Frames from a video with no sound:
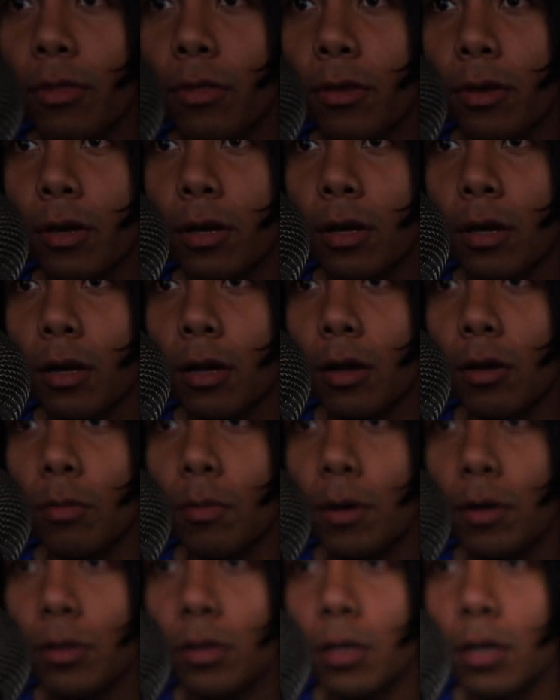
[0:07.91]
Yeah, how
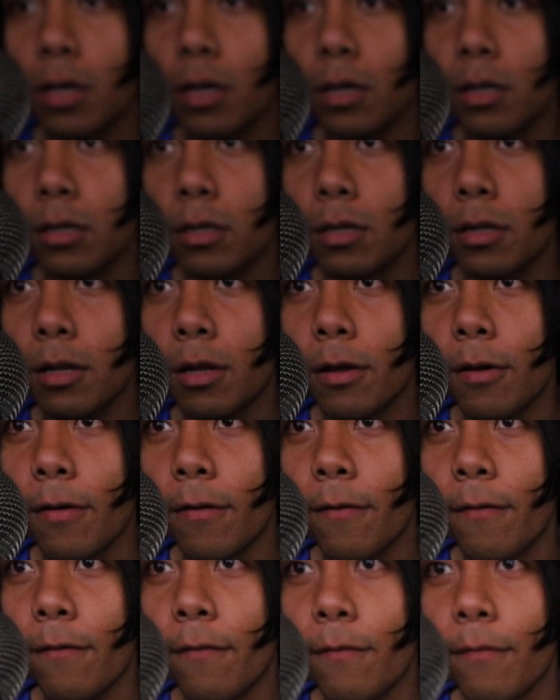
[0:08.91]
about that?
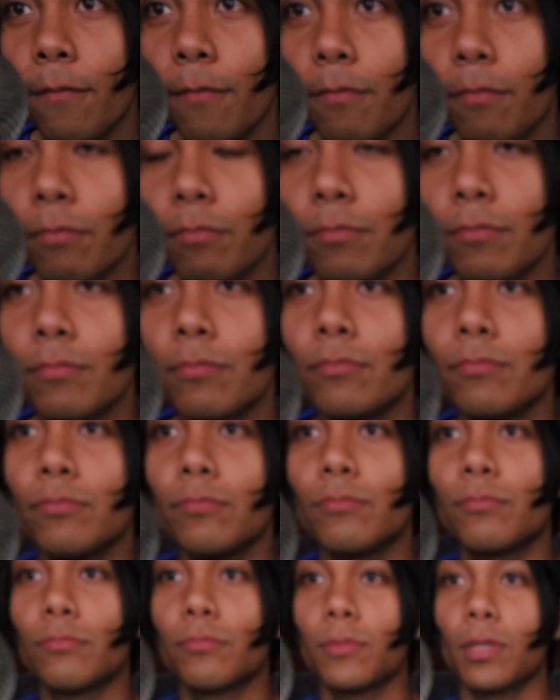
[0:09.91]

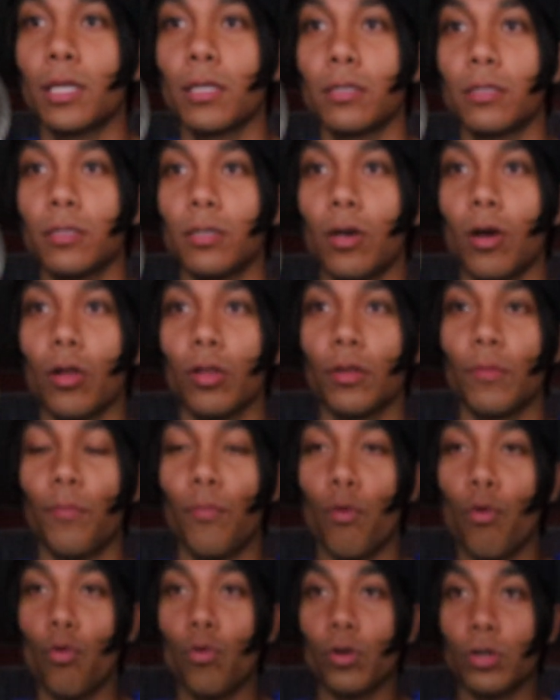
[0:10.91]
You can see all the
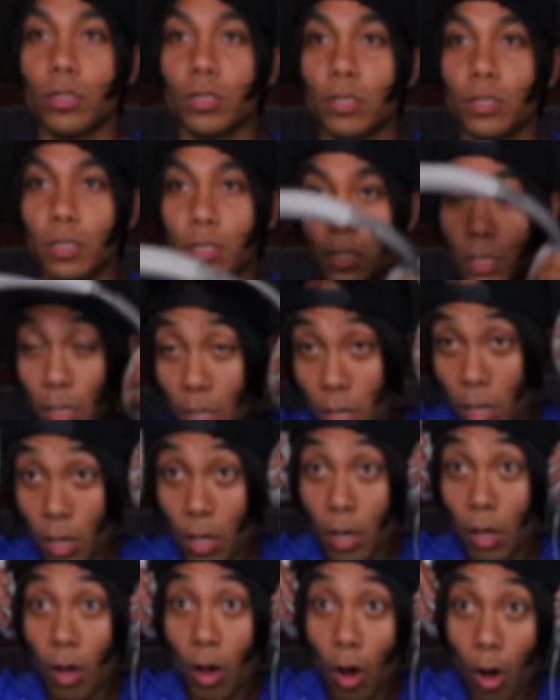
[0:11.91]
pores,
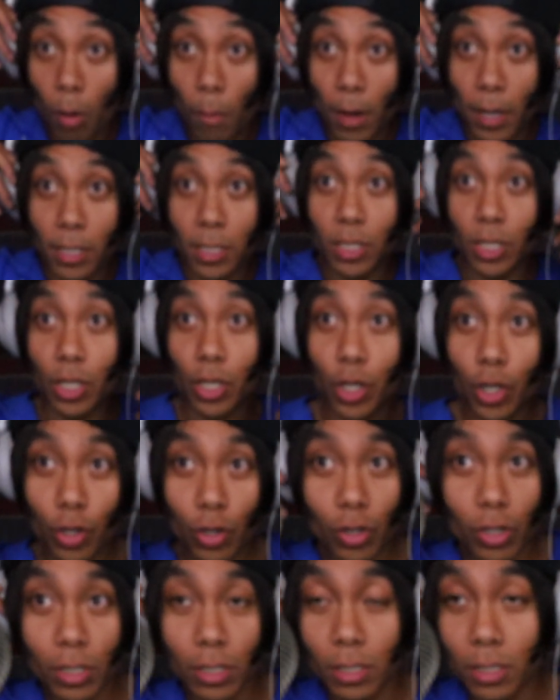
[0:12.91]
all my
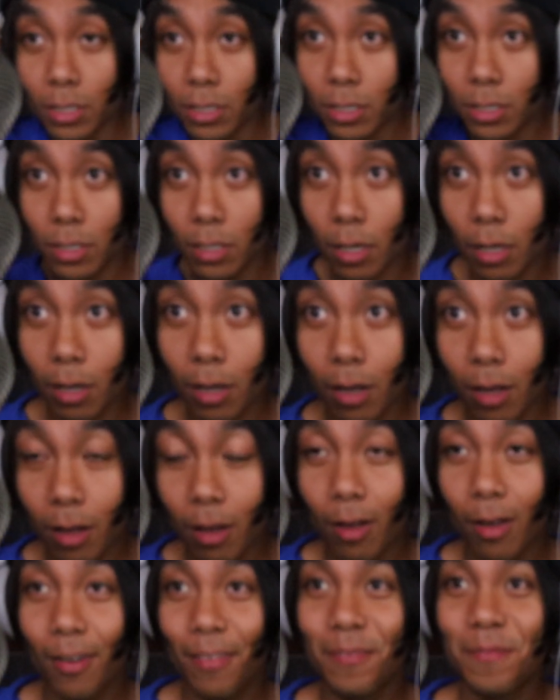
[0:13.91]
insecurities
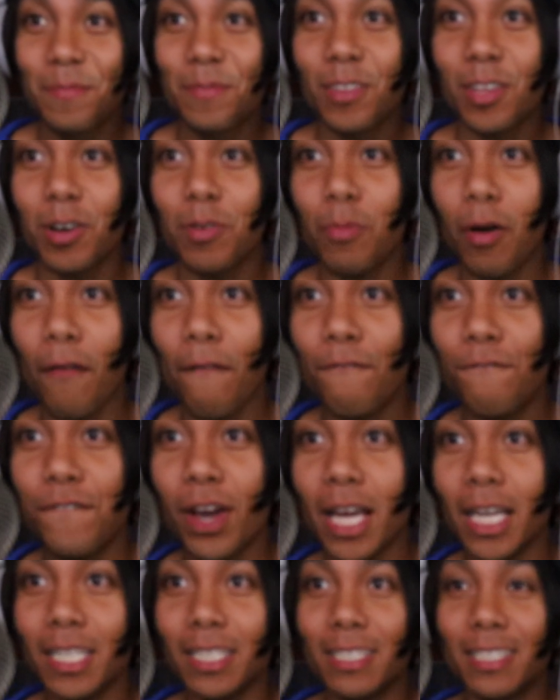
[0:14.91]
on my
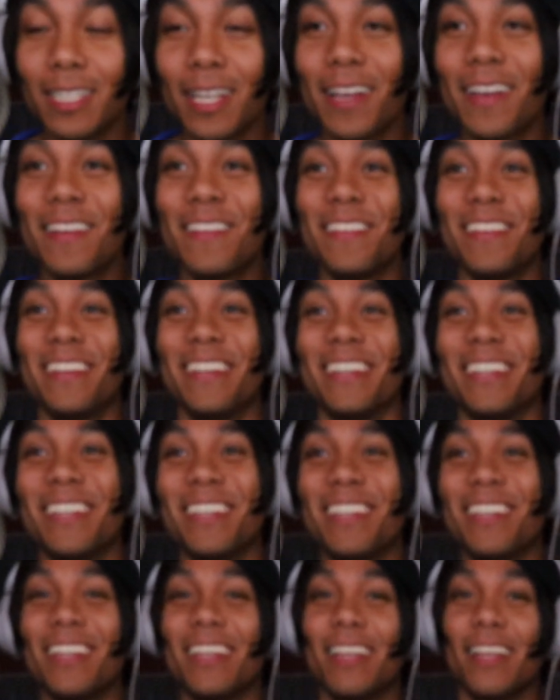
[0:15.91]
face.
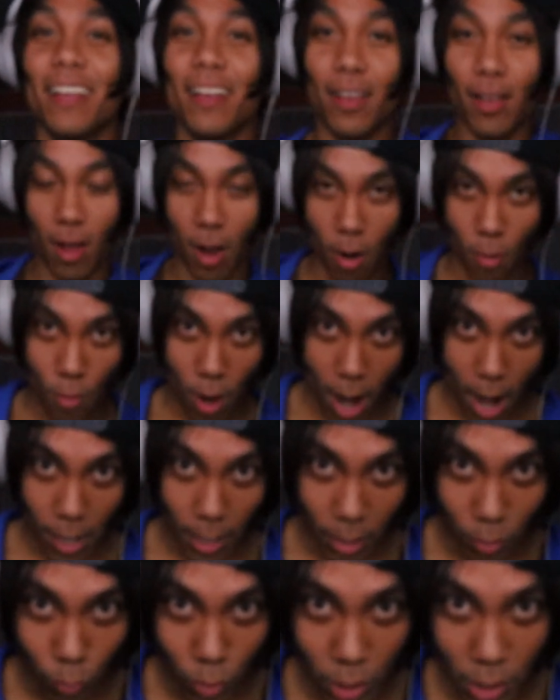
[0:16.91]

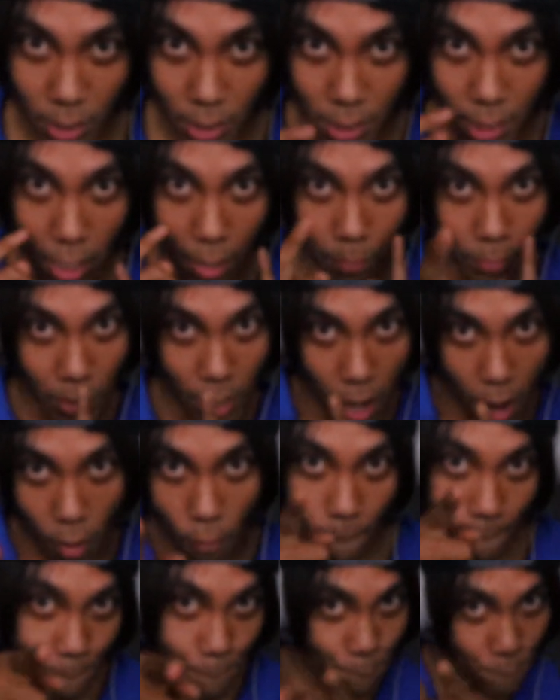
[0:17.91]
Alrighty, what's up, y'all?